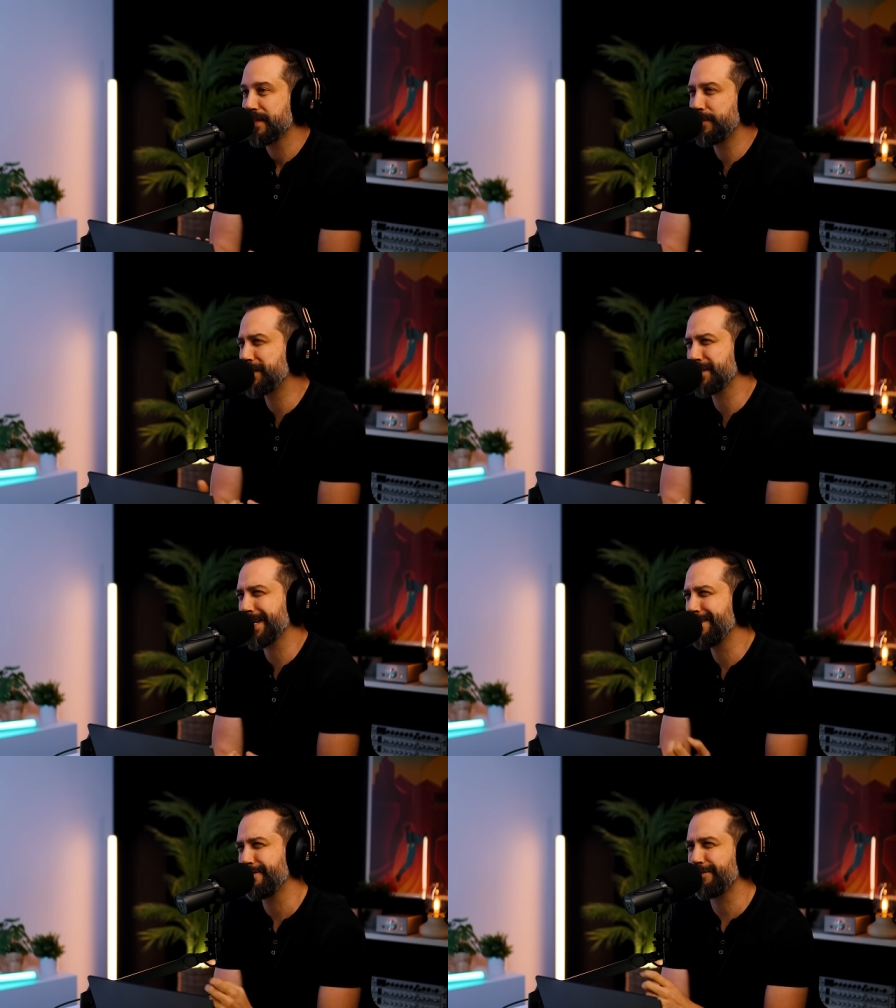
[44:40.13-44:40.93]
which is
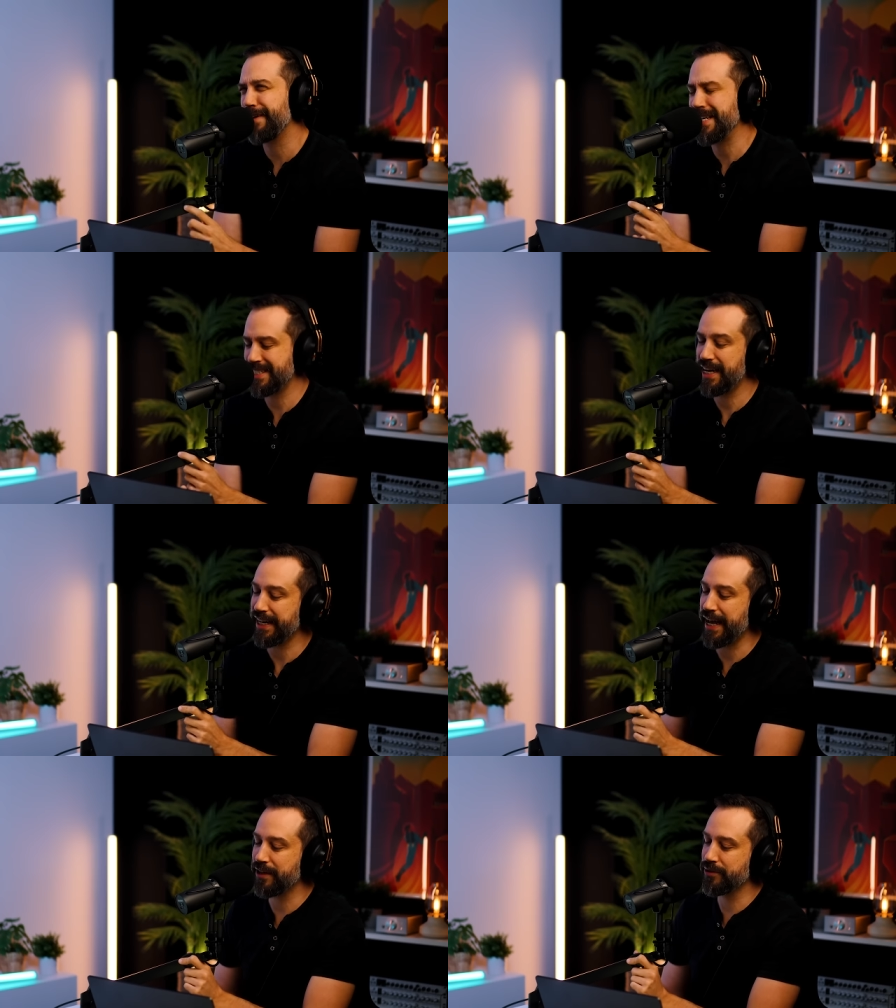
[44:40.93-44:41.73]
kind of a
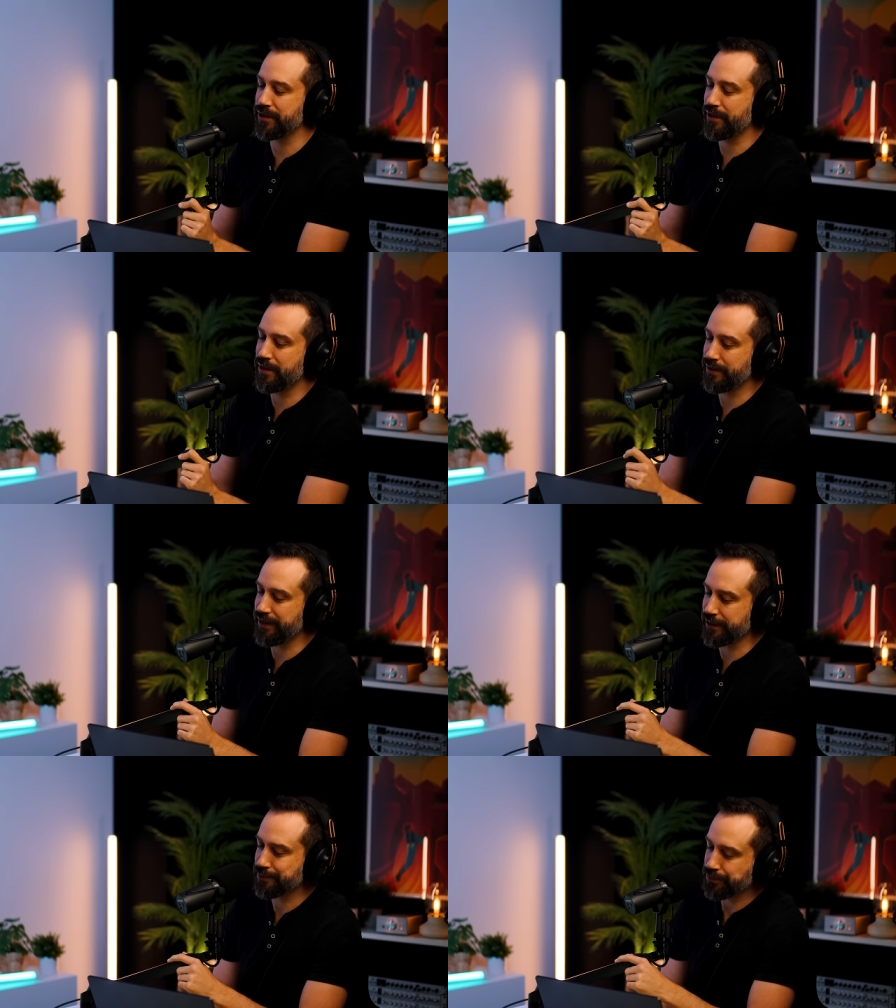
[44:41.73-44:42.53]
fascinating angle to the whole
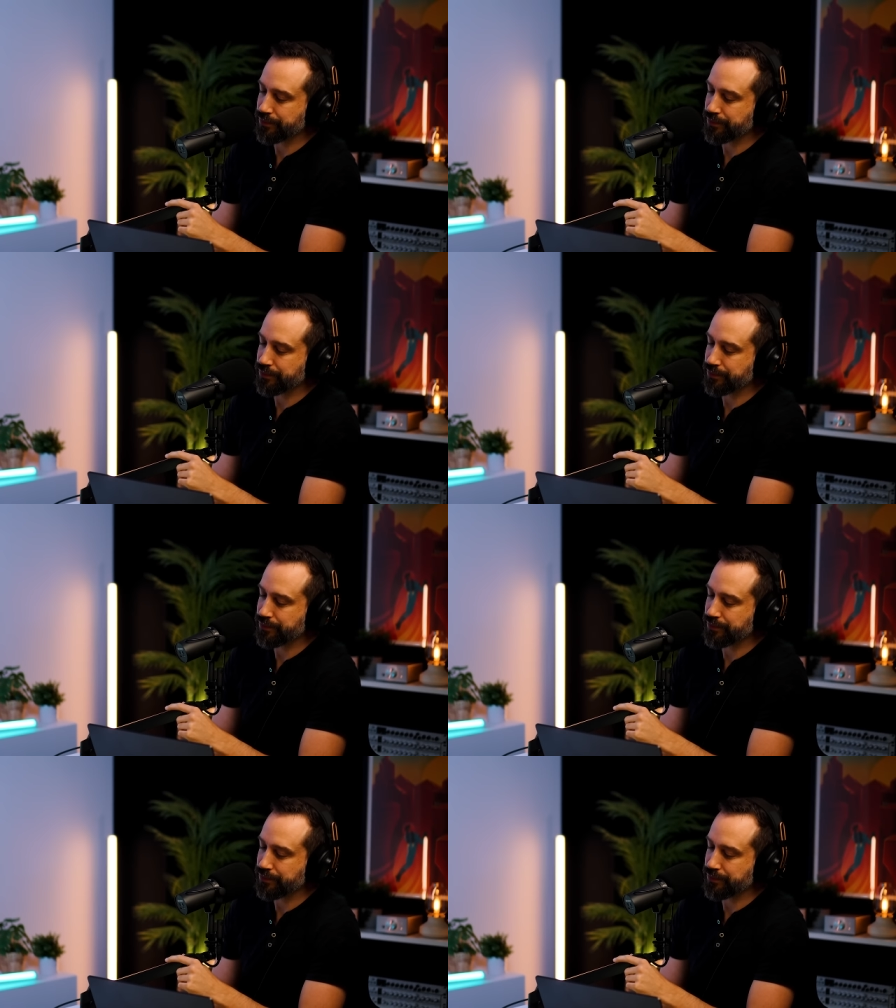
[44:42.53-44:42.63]
thing